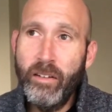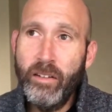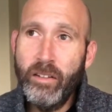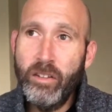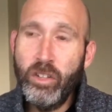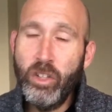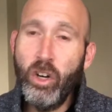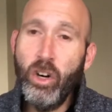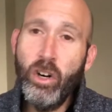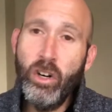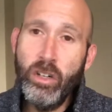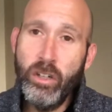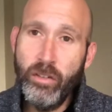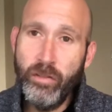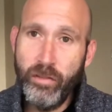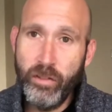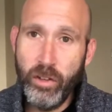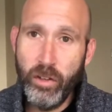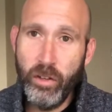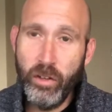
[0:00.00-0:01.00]
turn to
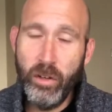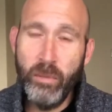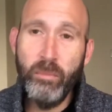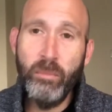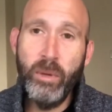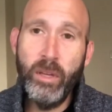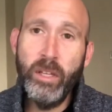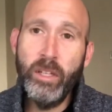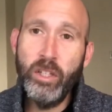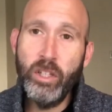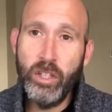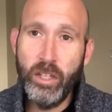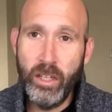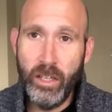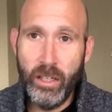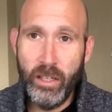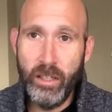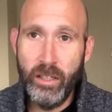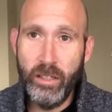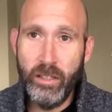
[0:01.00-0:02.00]
food and binge
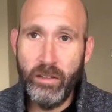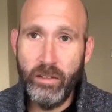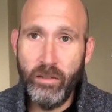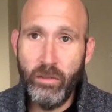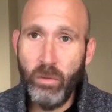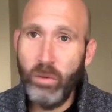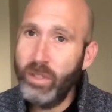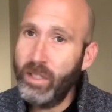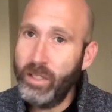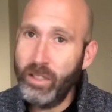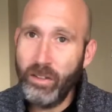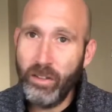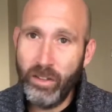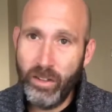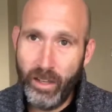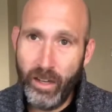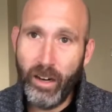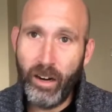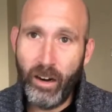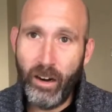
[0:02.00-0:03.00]
eat was still
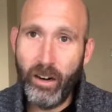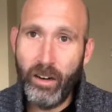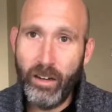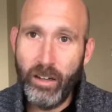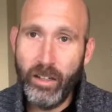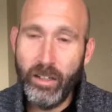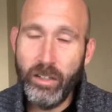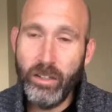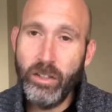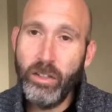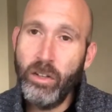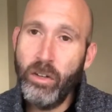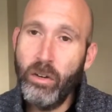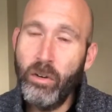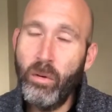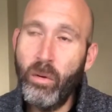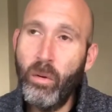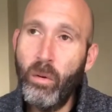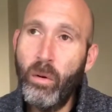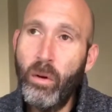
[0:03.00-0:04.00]
there.
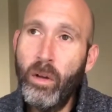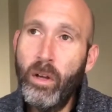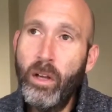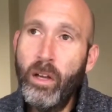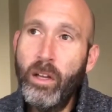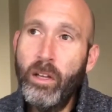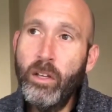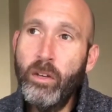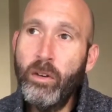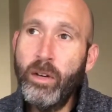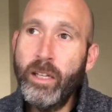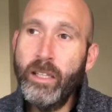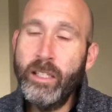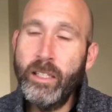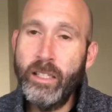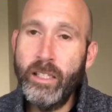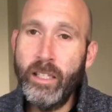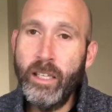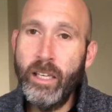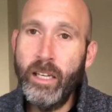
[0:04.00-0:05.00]
So you could
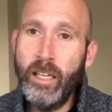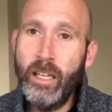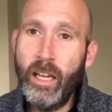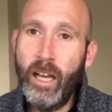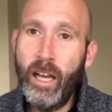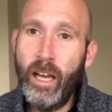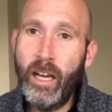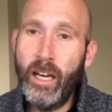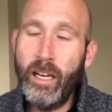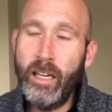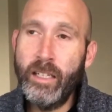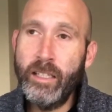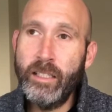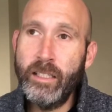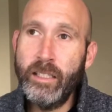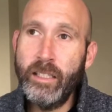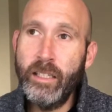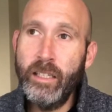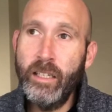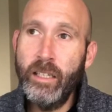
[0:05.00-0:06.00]
see it as